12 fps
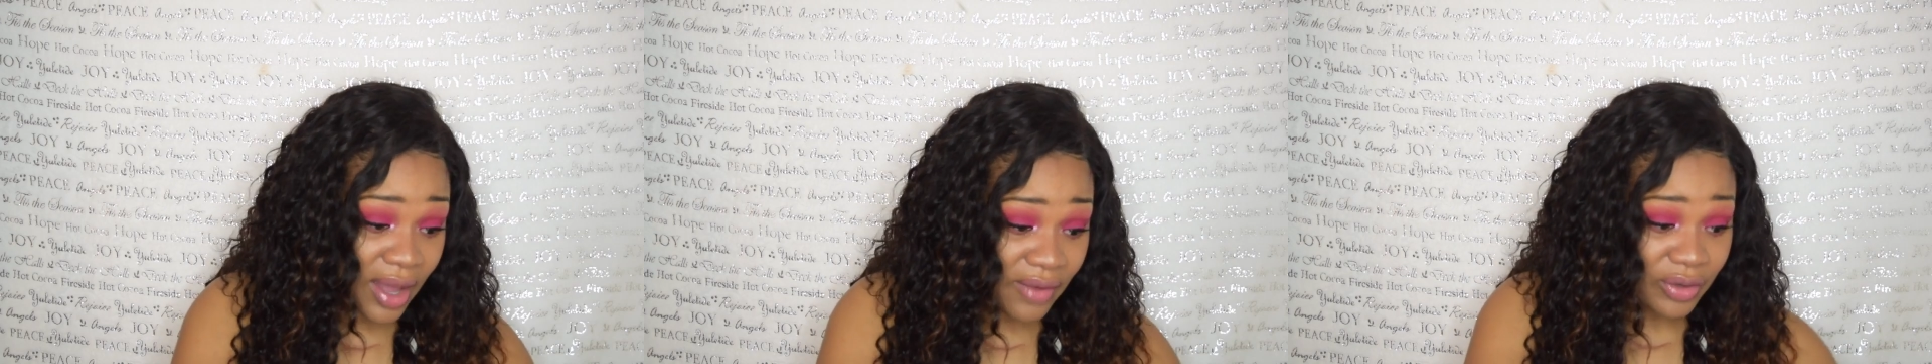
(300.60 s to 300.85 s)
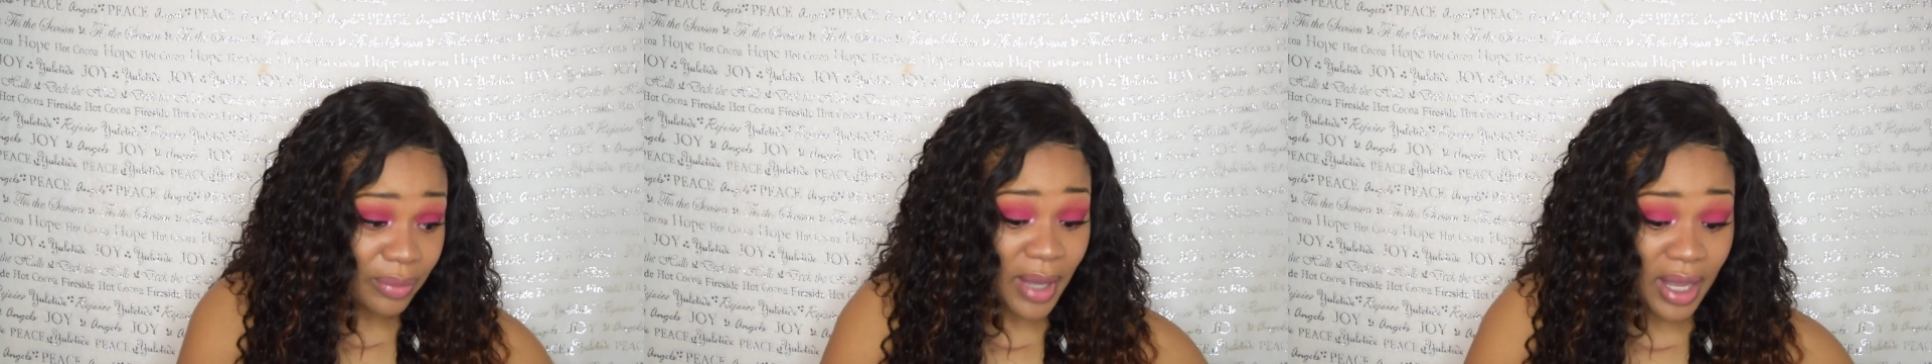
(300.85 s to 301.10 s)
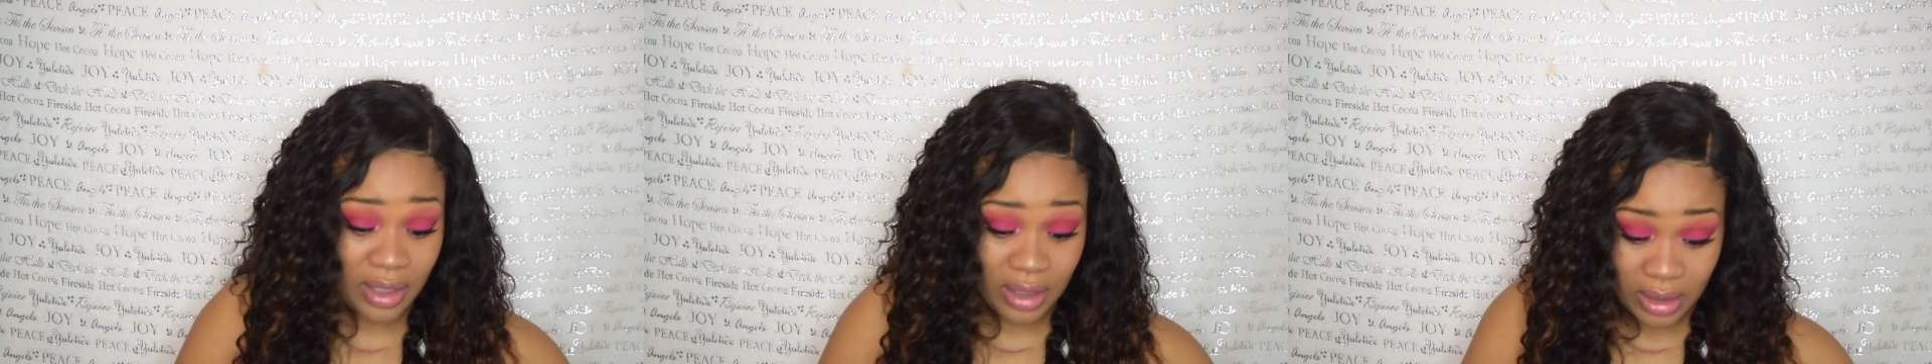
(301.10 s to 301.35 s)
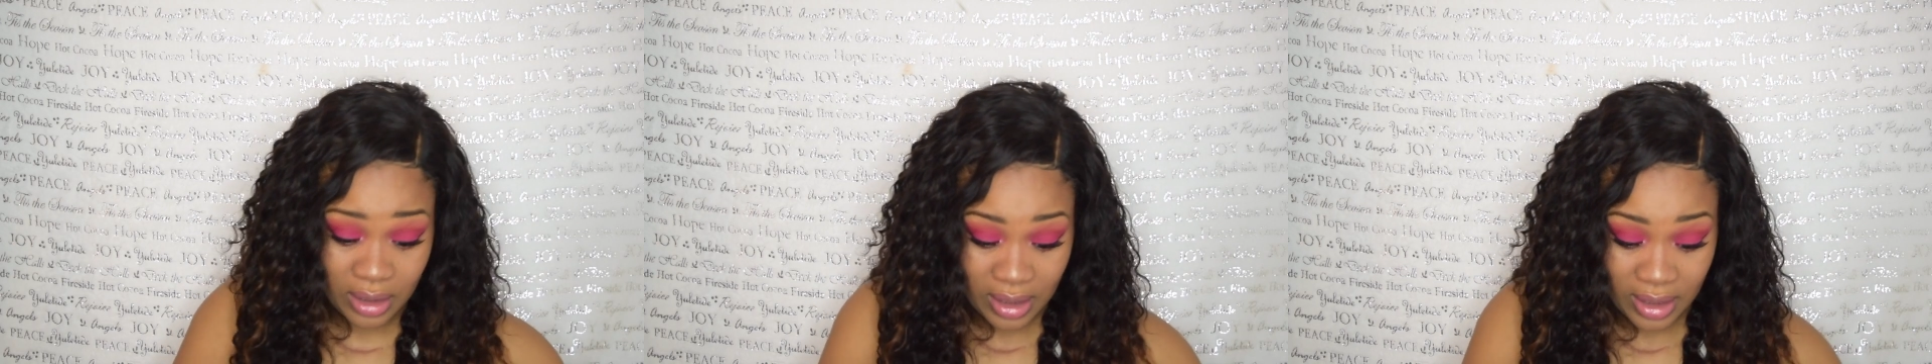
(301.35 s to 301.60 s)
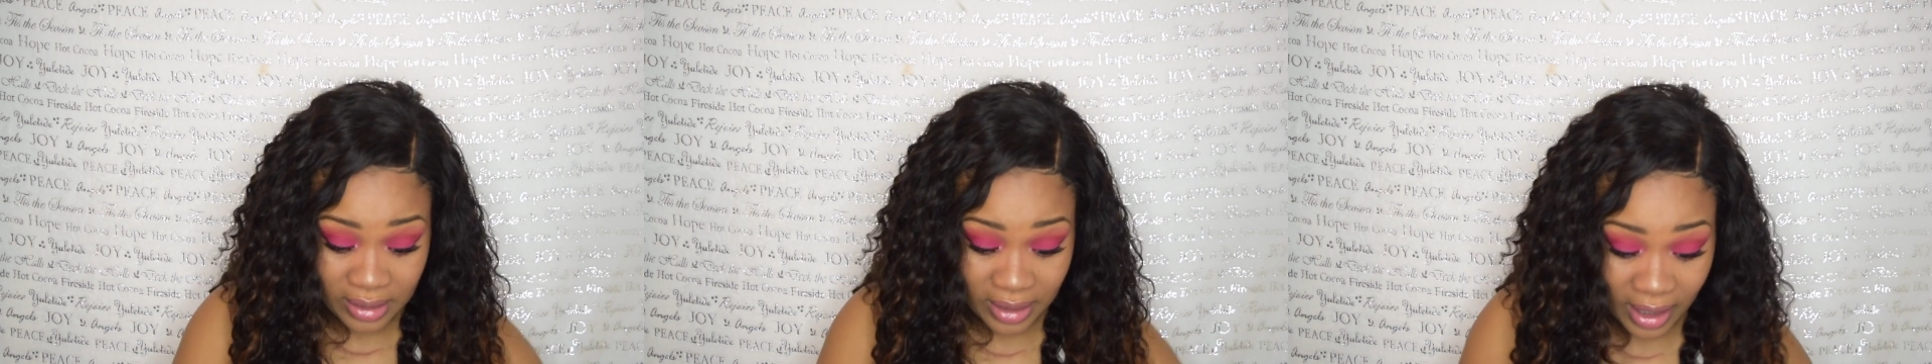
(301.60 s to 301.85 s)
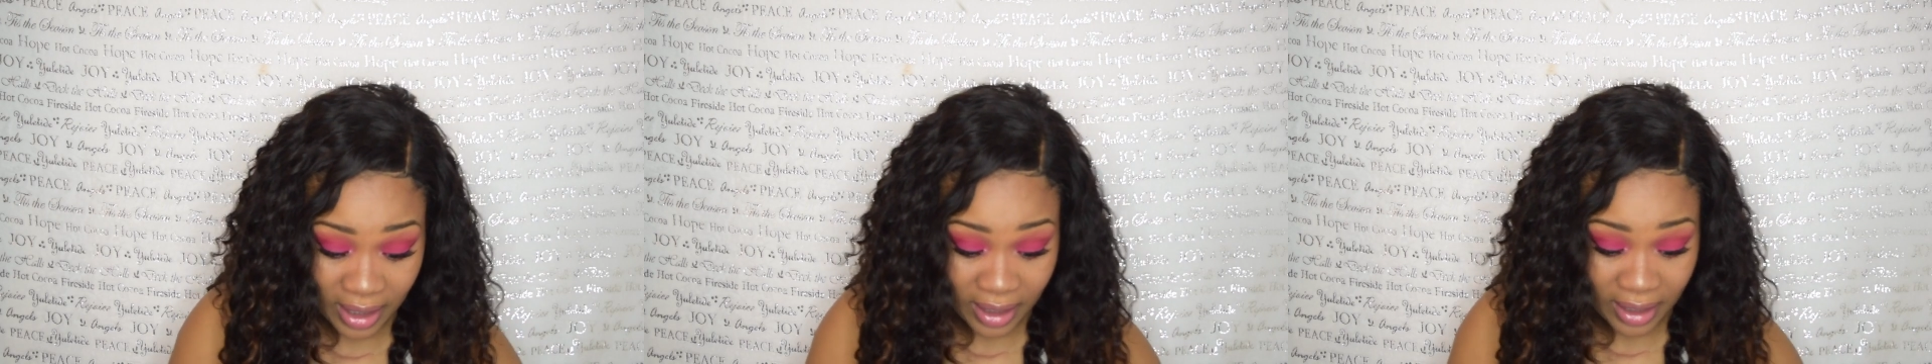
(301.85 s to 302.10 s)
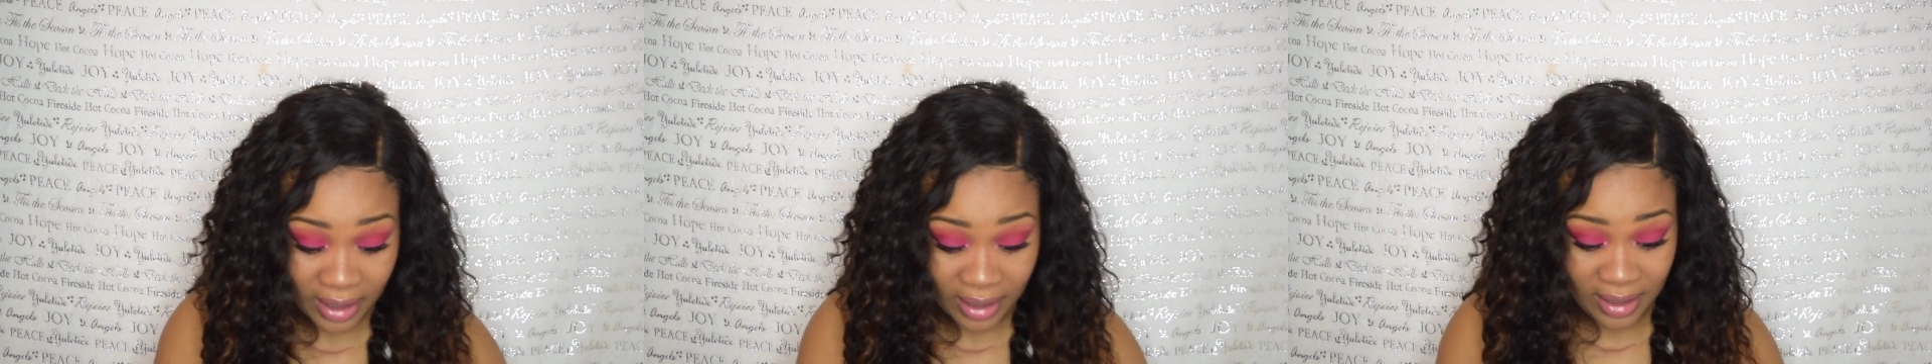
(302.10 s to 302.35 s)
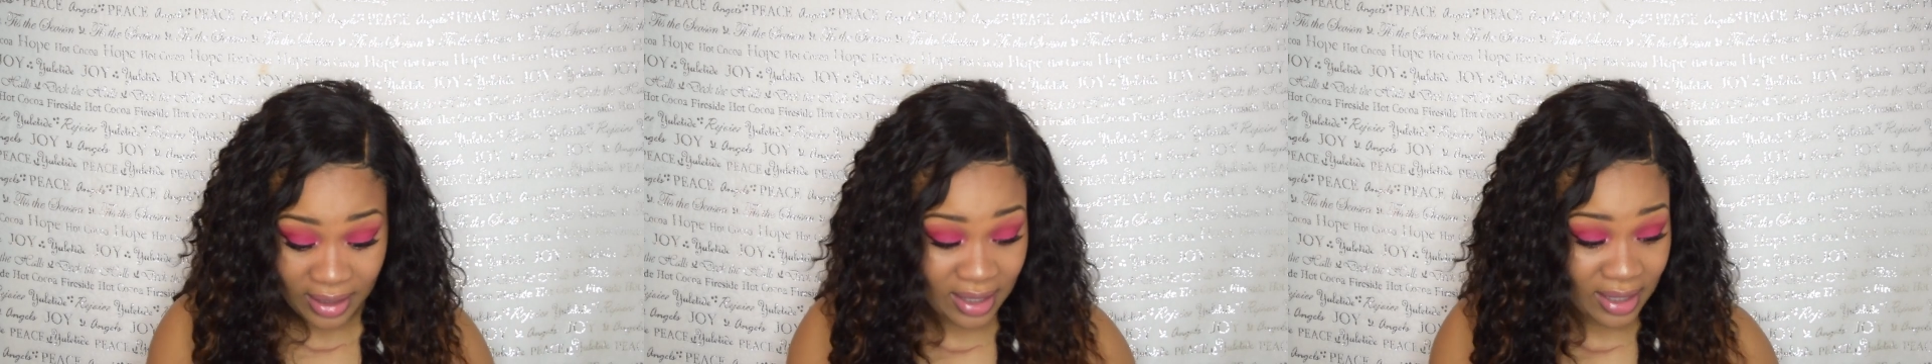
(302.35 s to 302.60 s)
every penny
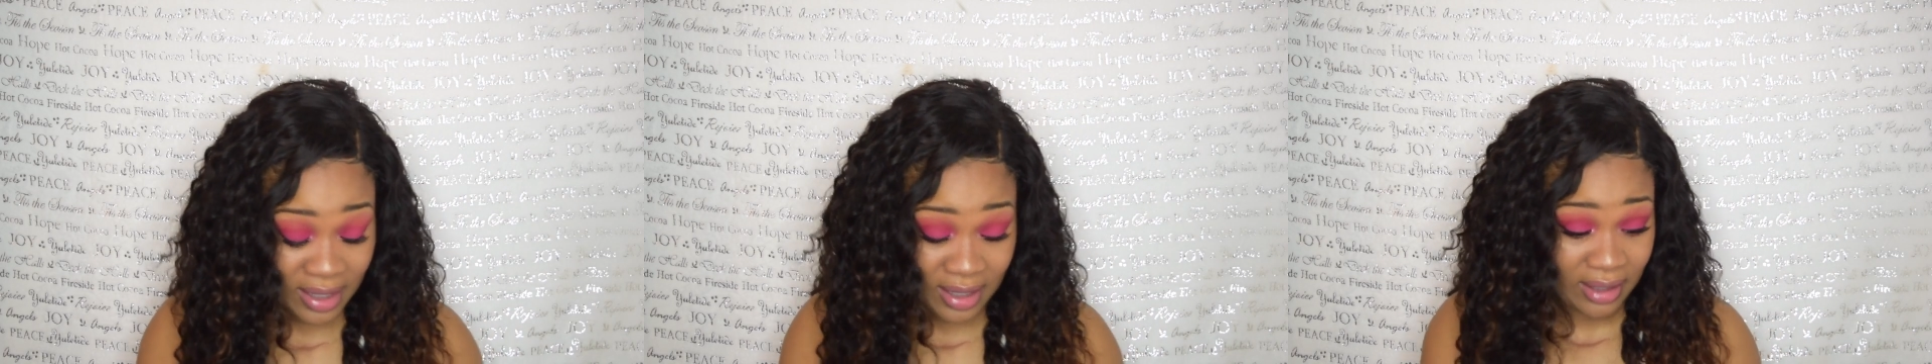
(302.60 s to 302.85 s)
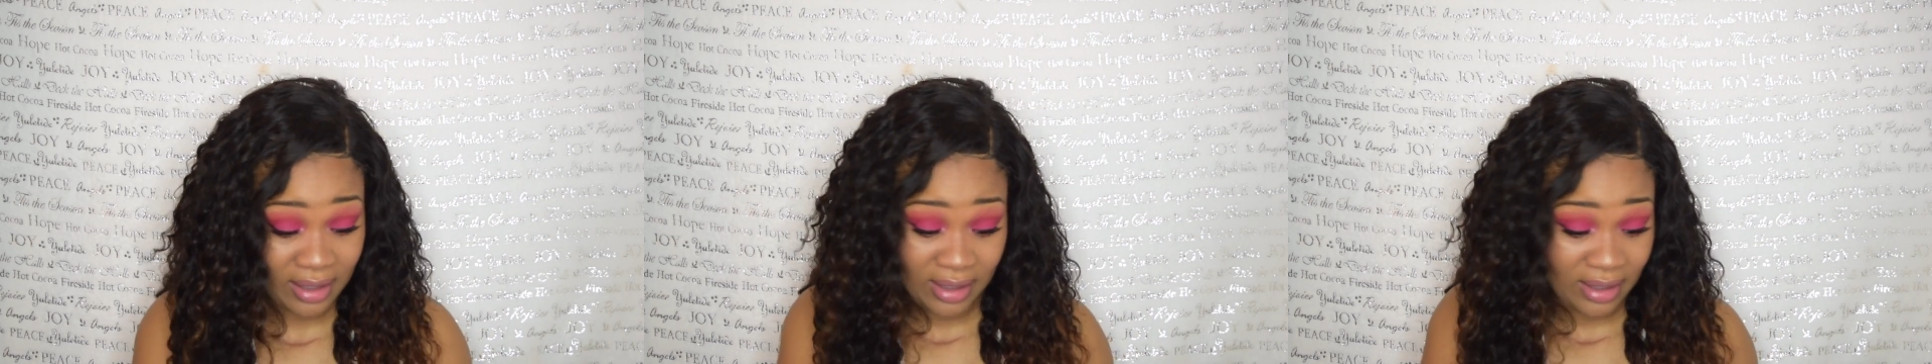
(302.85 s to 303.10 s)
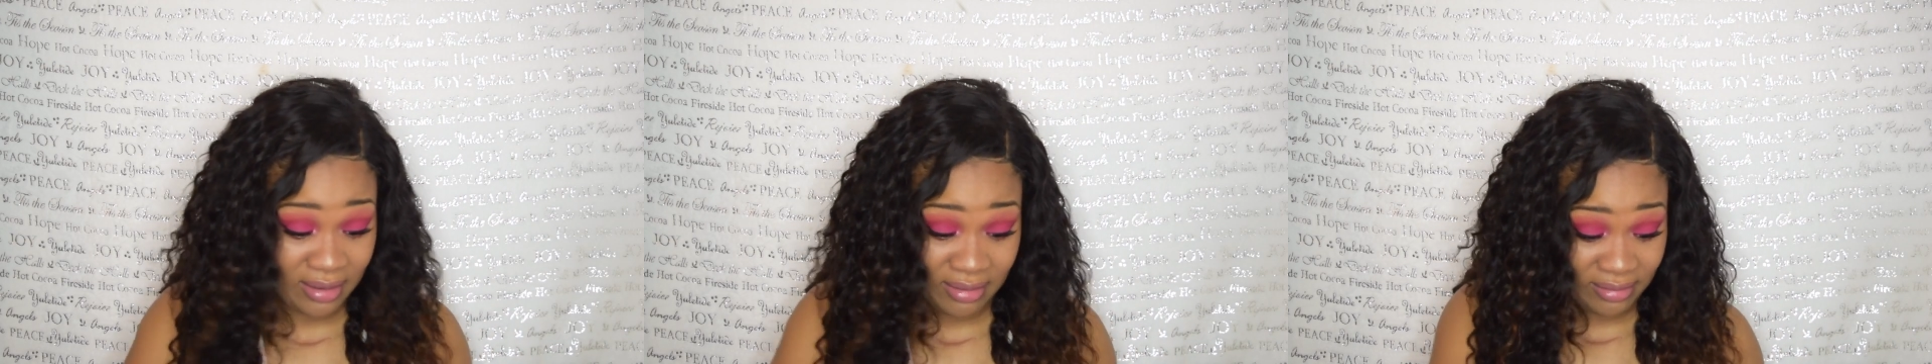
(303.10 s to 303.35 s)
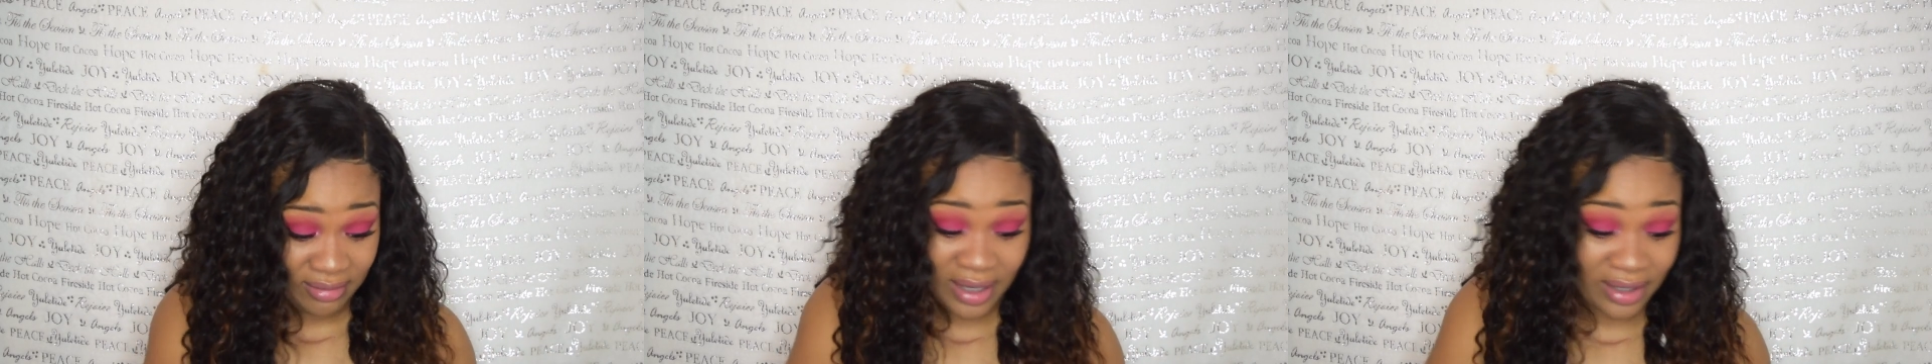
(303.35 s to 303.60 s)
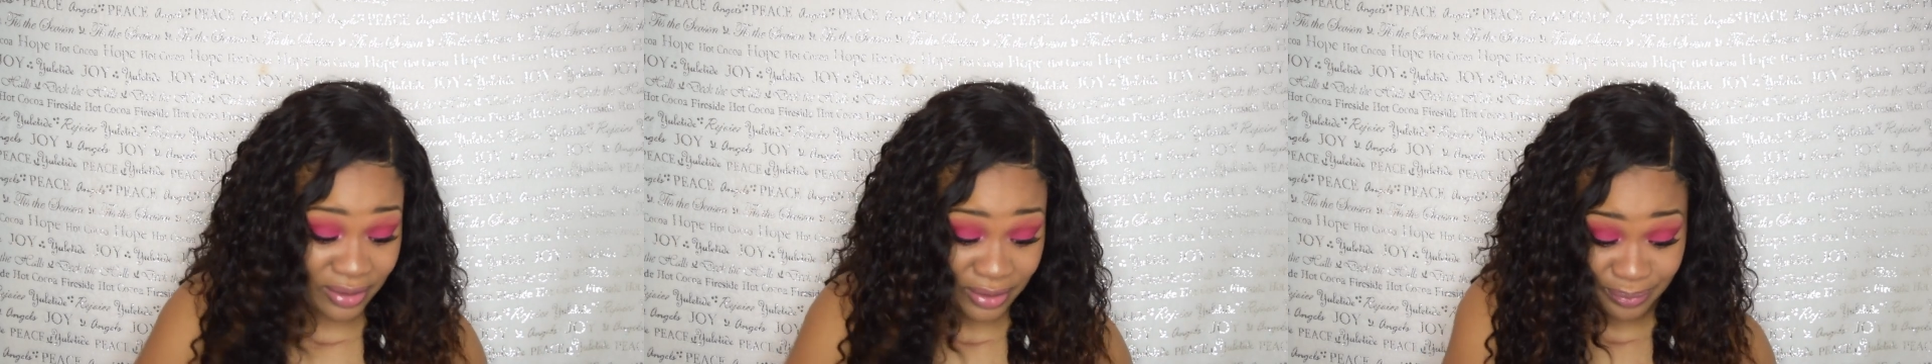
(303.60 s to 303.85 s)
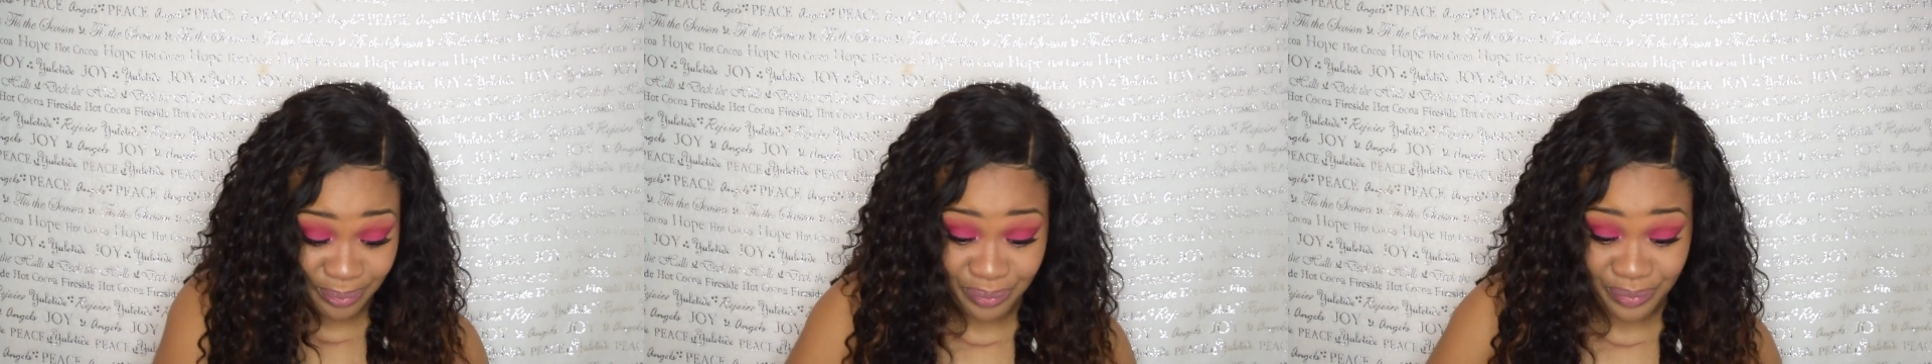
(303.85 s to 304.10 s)
that I don't know.